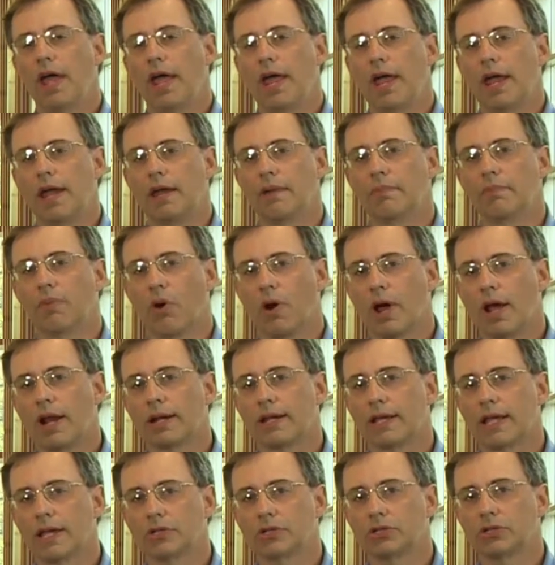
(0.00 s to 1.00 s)
a
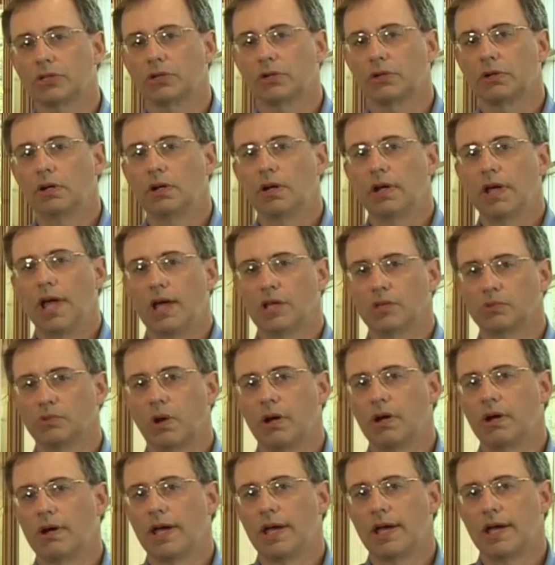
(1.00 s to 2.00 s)
boronic ester as
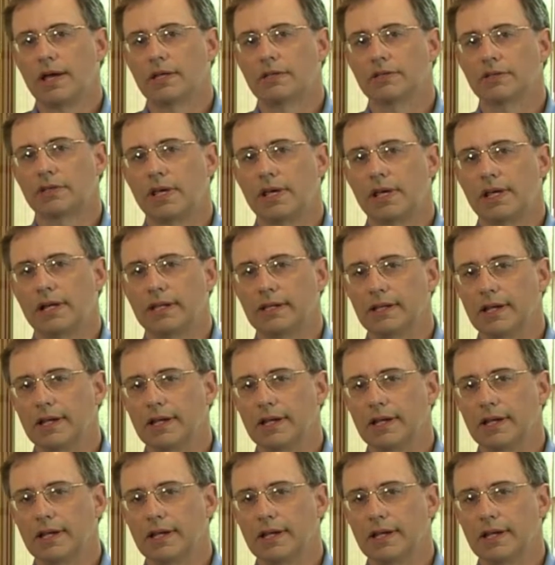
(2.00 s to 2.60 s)
well as an